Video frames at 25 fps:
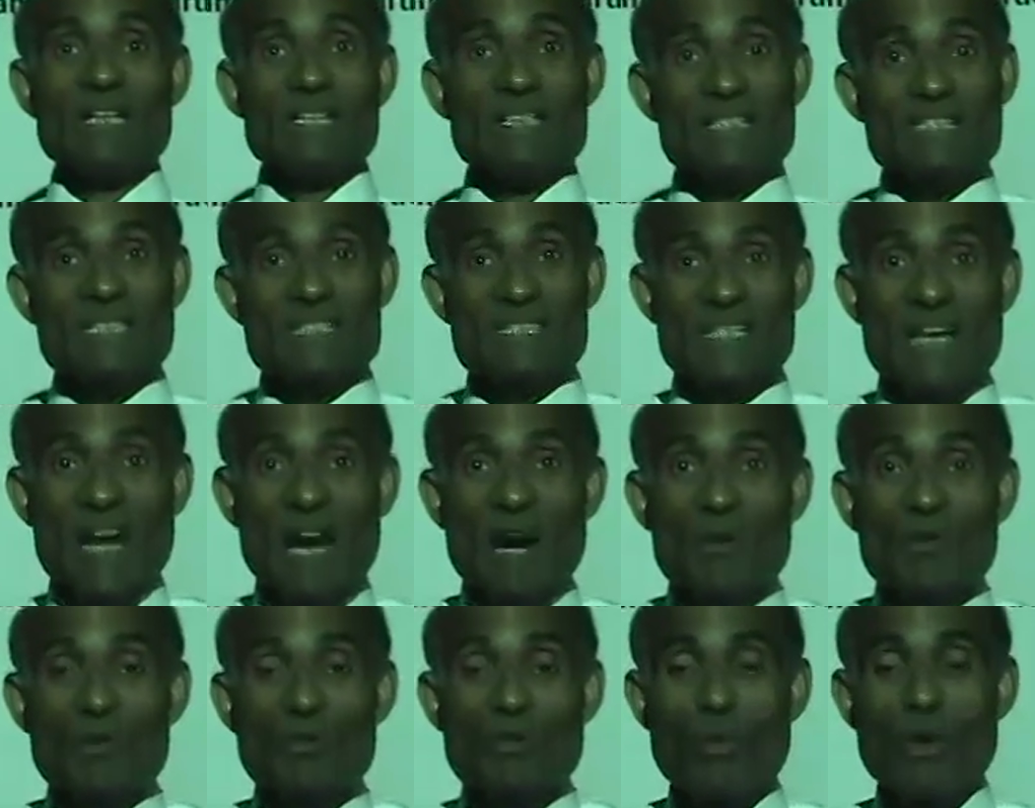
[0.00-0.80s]

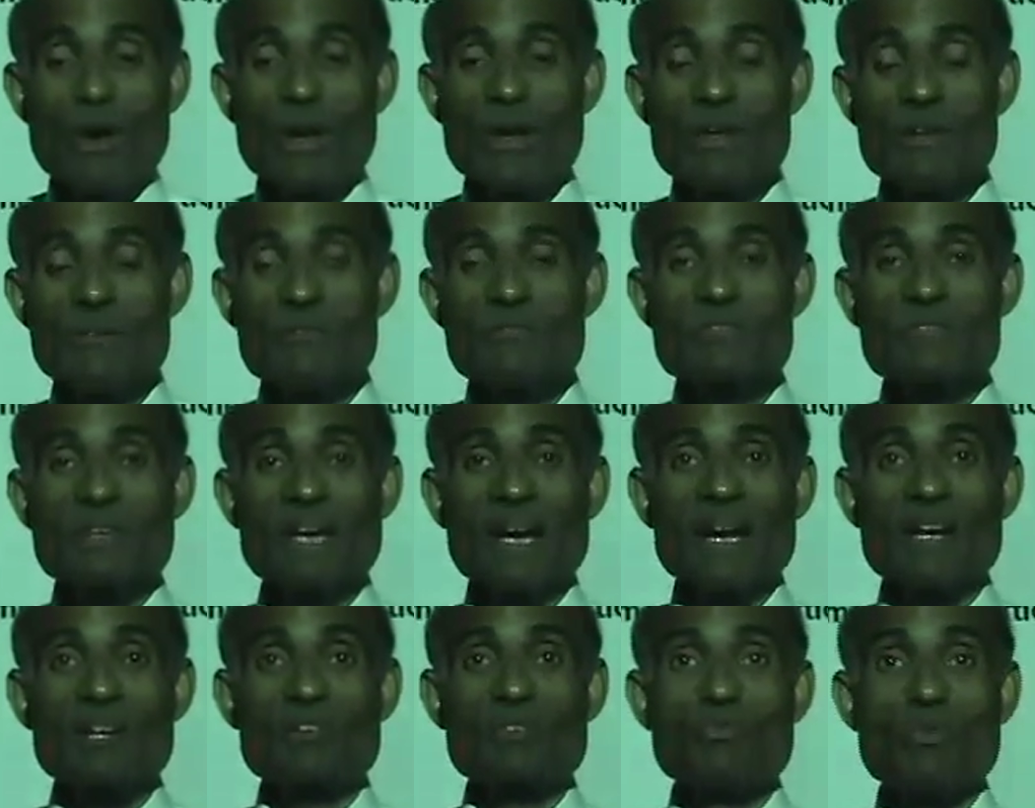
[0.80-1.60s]
Sound waves
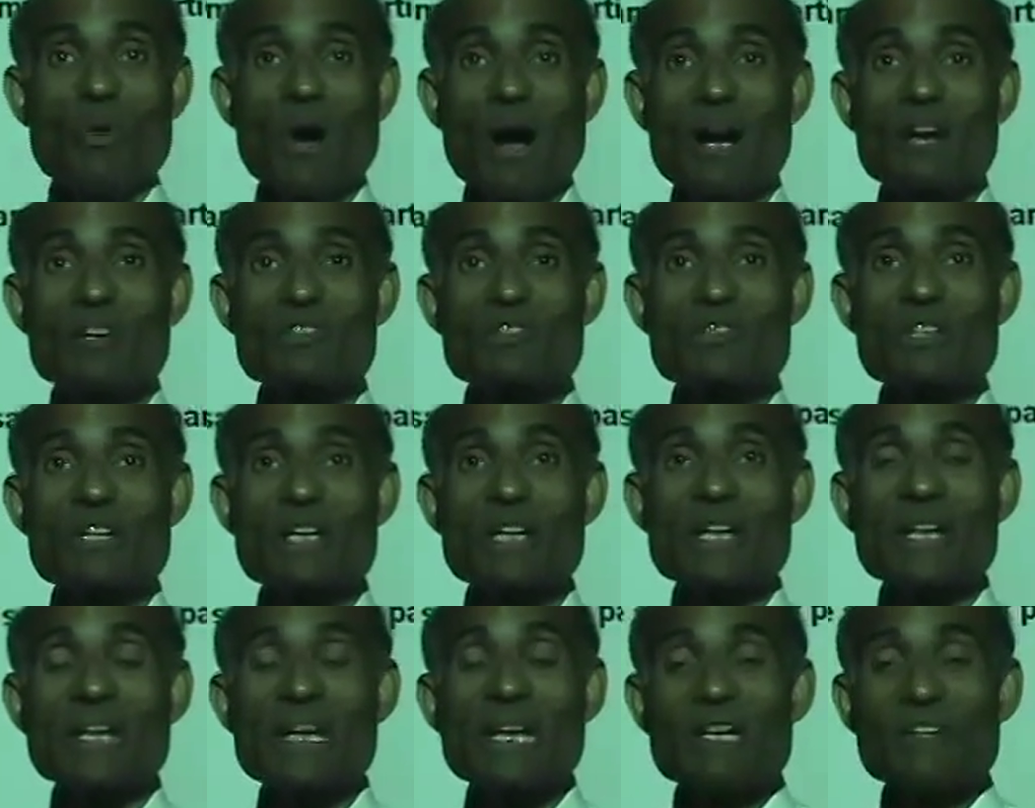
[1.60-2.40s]

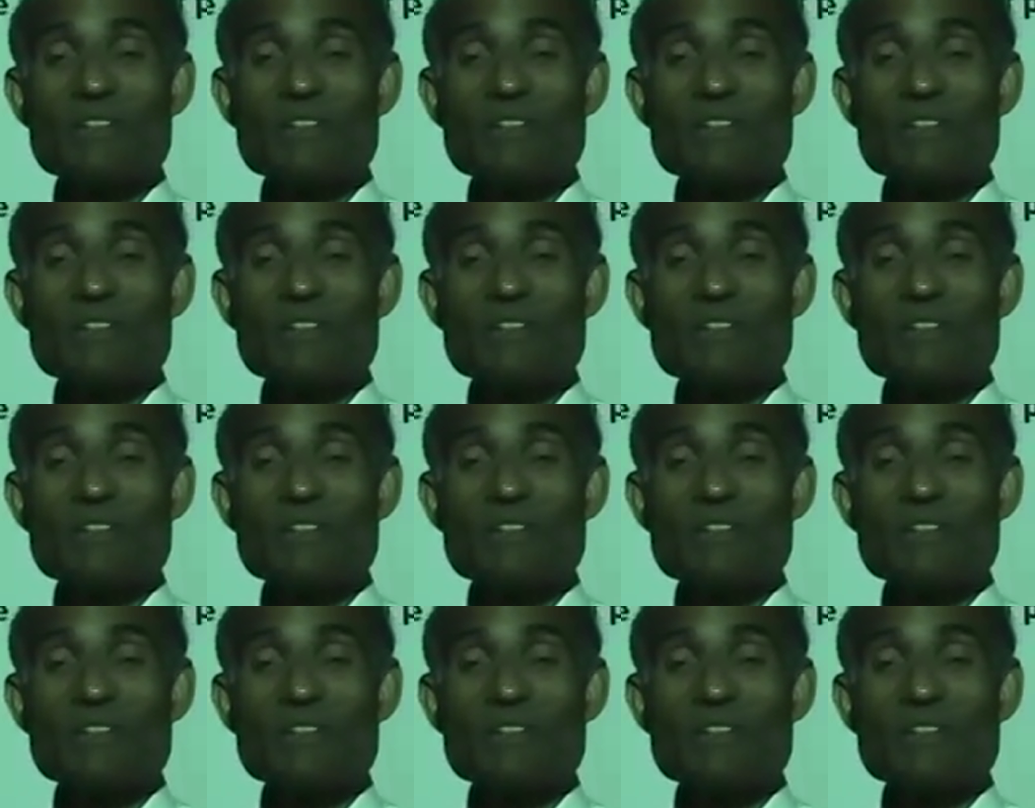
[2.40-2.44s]
advancing